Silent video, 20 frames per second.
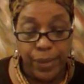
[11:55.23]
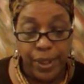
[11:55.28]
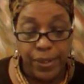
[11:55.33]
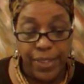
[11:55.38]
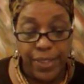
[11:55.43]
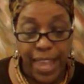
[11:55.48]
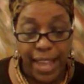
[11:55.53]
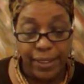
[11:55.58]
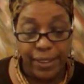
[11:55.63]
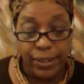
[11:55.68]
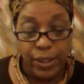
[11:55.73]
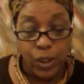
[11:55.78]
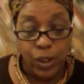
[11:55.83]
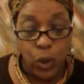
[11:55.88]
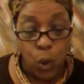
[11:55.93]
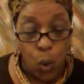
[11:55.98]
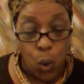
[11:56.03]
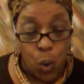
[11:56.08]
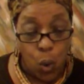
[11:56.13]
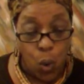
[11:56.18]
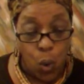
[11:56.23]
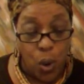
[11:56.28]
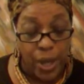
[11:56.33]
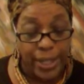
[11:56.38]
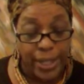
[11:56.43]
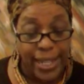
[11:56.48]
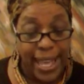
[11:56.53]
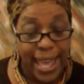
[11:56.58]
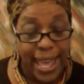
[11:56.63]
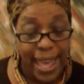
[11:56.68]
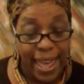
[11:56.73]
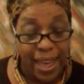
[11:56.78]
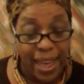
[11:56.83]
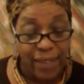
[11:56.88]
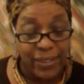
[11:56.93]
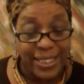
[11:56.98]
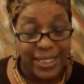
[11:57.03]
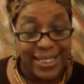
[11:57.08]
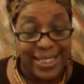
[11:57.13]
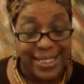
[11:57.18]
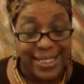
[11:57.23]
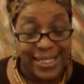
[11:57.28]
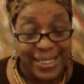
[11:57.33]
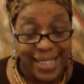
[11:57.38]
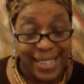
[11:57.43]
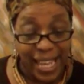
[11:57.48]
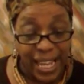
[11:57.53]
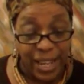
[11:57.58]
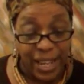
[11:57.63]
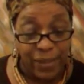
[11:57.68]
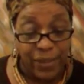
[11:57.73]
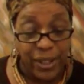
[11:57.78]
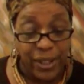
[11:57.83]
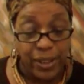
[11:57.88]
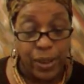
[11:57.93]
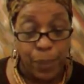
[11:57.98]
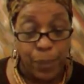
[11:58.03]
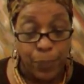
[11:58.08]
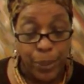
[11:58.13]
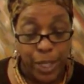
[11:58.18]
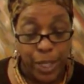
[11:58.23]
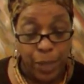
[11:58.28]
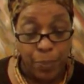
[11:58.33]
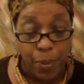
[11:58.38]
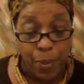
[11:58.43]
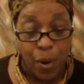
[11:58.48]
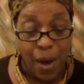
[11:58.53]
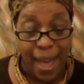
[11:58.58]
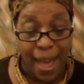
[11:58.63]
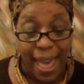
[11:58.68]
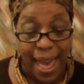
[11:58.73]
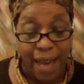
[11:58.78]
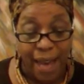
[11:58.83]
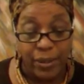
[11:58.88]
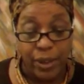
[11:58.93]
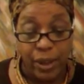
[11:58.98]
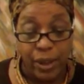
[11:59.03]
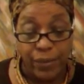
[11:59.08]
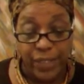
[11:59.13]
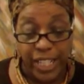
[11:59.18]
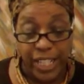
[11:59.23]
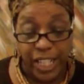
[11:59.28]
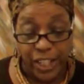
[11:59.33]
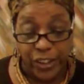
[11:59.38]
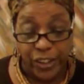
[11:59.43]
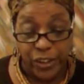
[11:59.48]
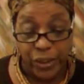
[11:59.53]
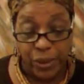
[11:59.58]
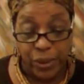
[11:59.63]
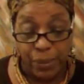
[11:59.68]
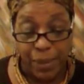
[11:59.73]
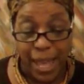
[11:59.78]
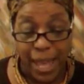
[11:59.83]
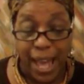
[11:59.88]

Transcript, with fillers: that the Lord, having saving the people out of Egypt,